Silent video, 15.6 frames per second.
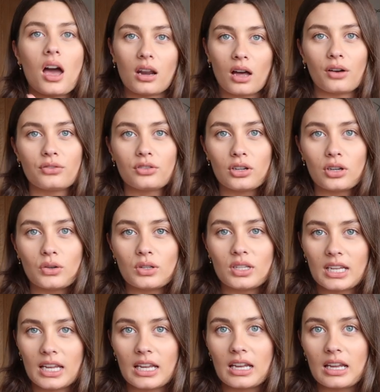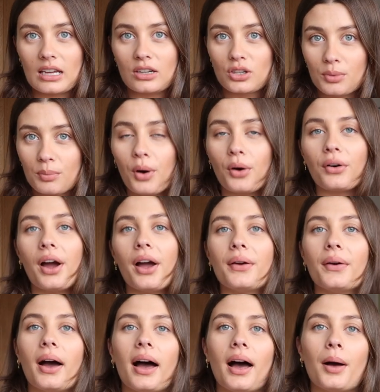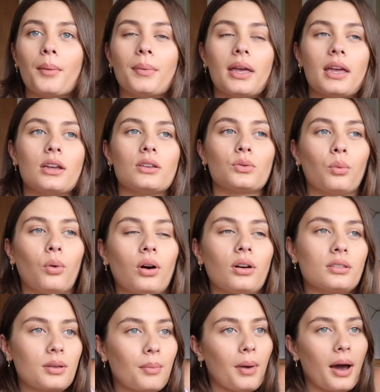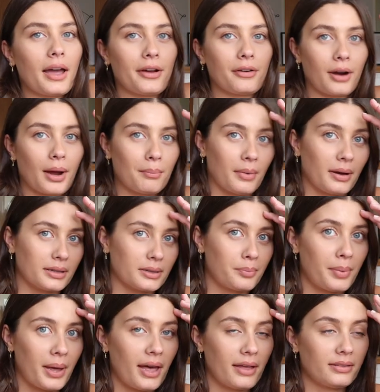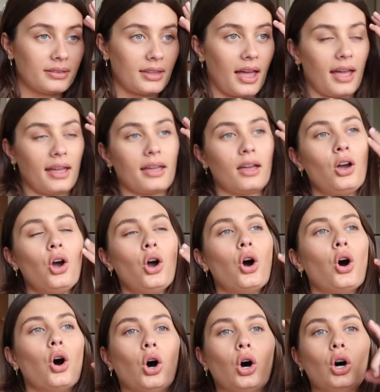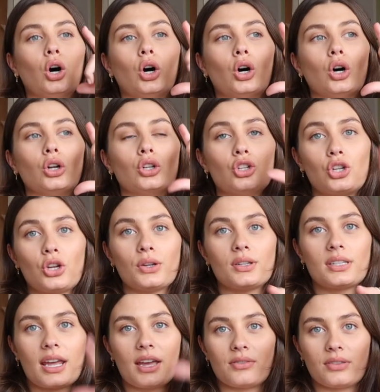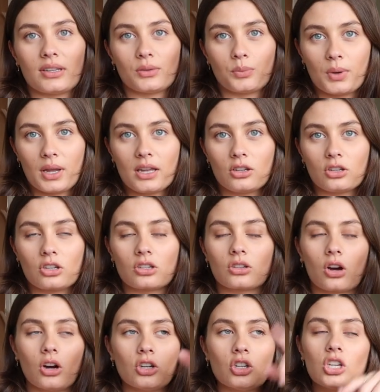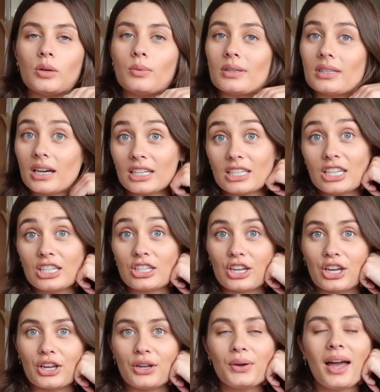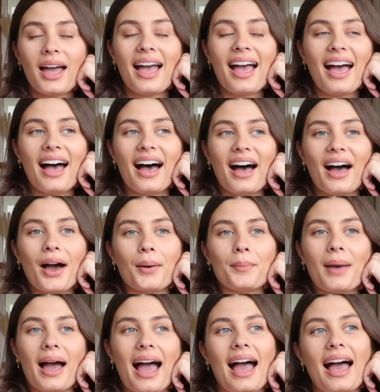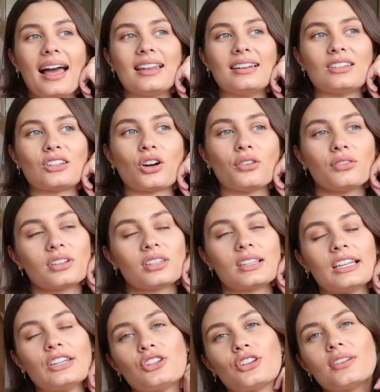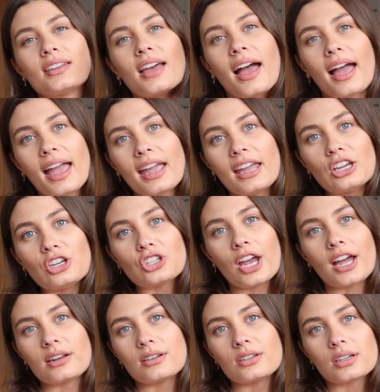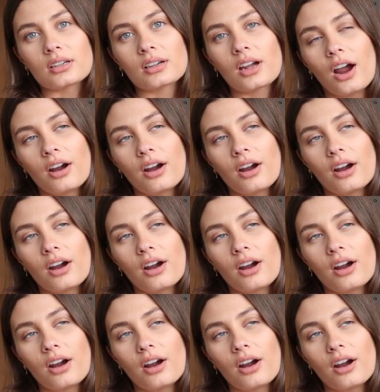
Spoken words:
an afternoon tea tomorrow. It was my grandma's birthday on Tuesday of this week, just gone. She was 92. And obviously due to her age and